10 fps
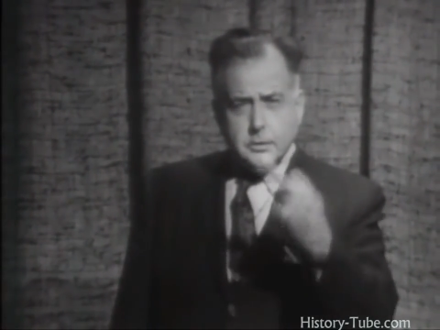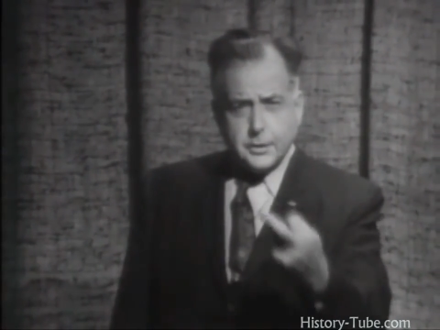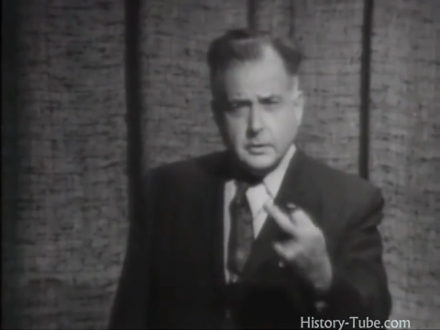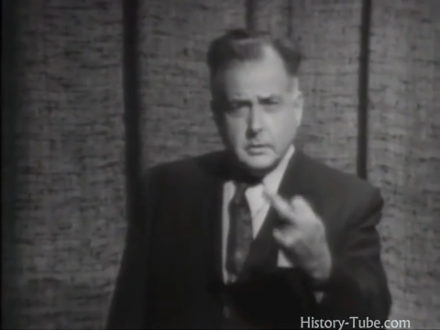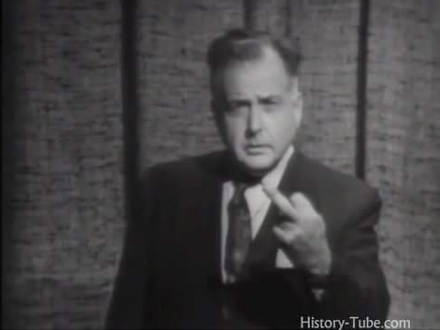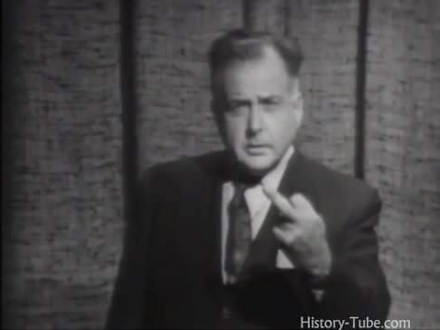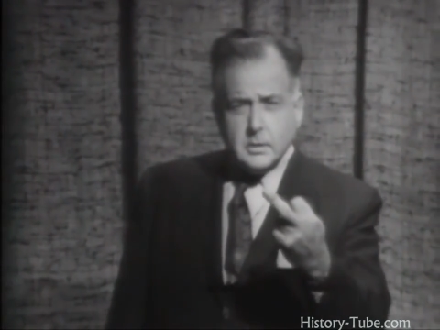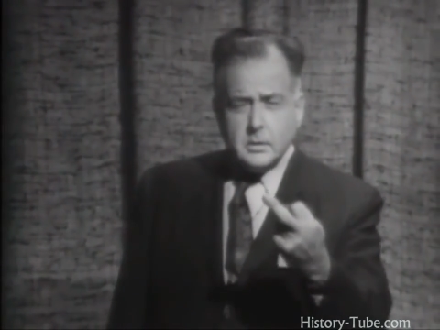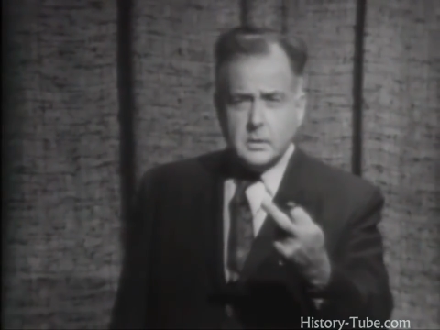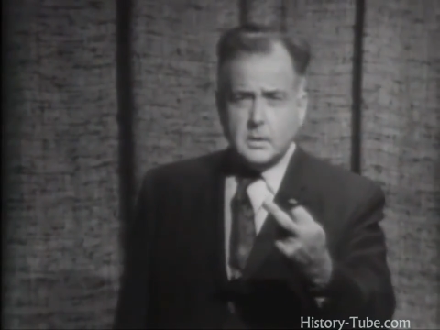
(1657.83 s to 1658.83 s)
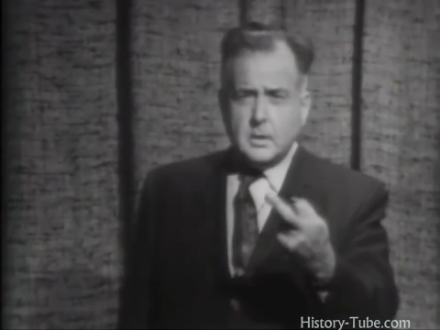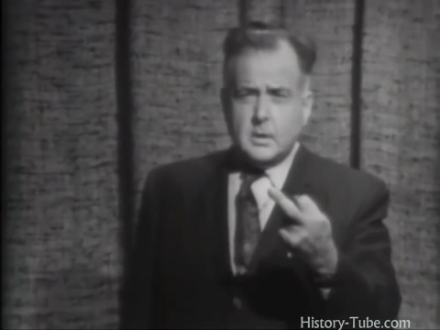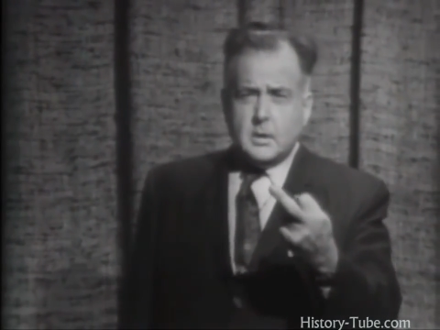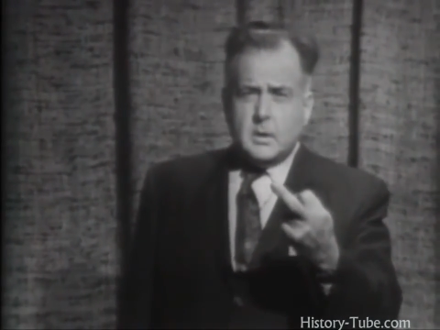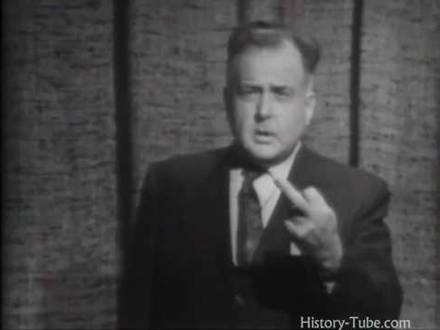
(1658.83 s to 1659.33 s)
Third,
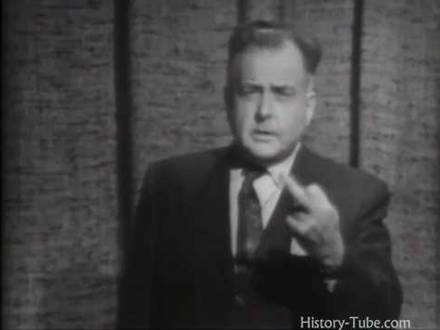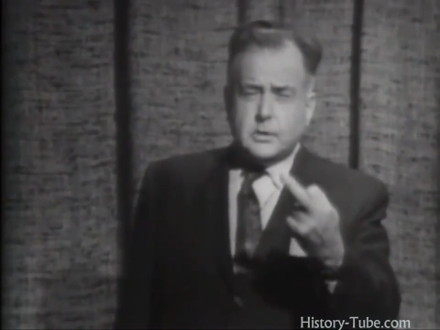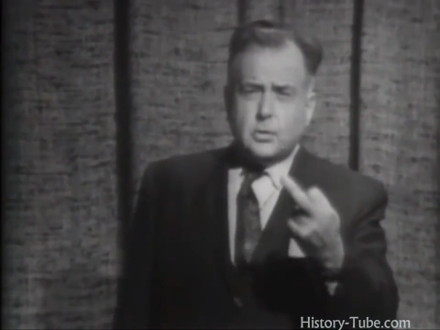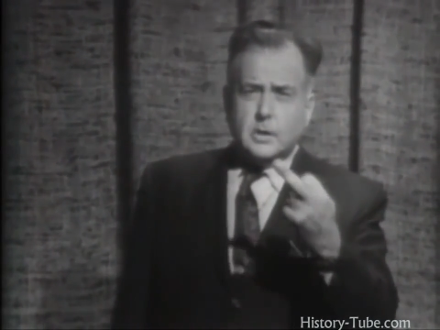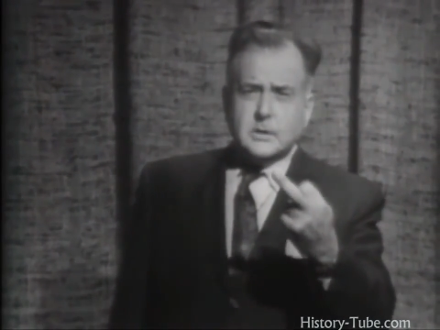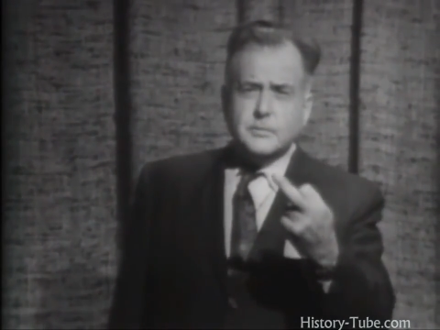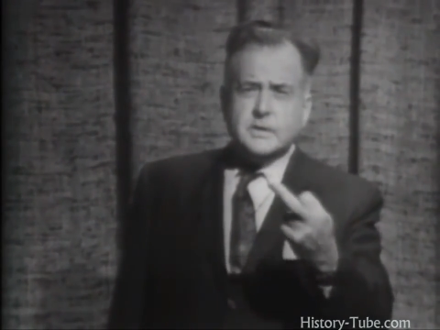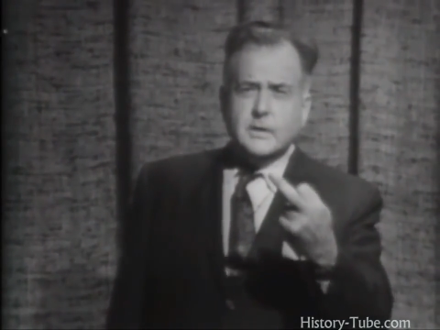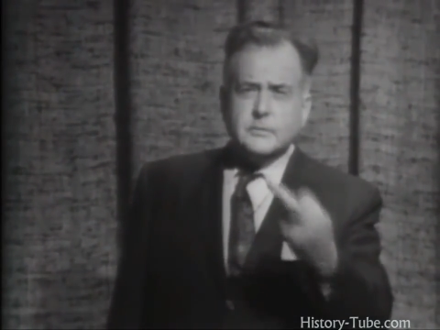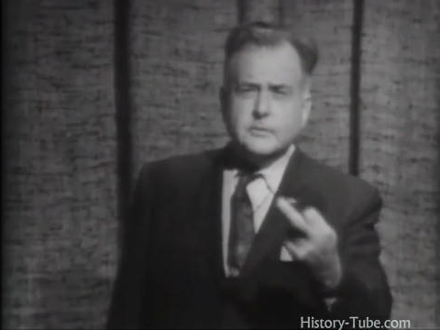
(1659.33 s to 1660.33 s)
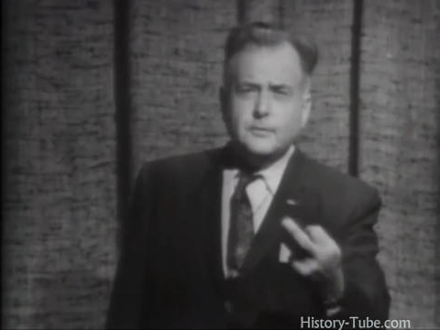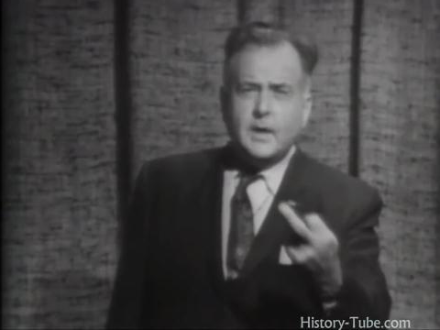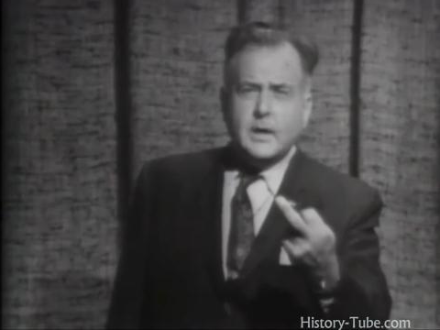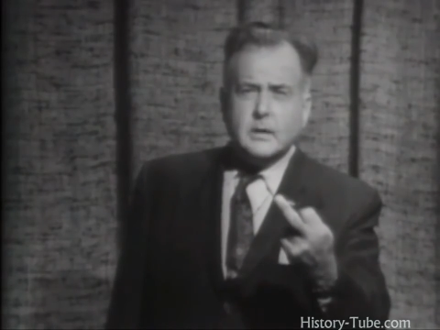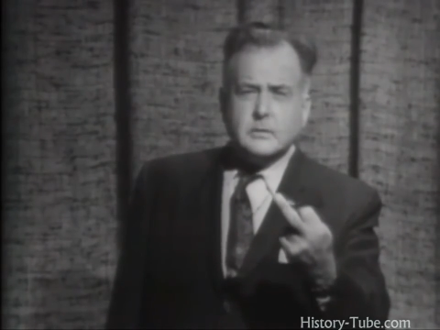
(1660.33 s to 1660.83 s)
they taught themselves to
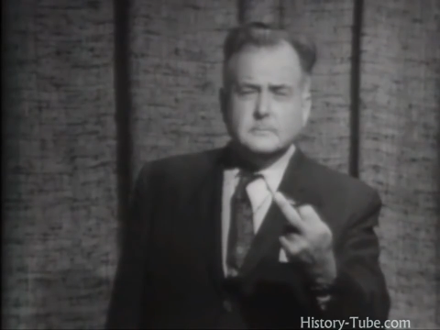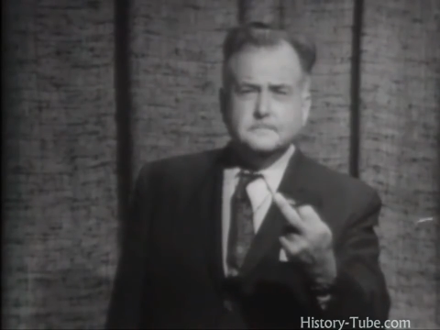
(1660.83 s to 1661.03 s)
fly it.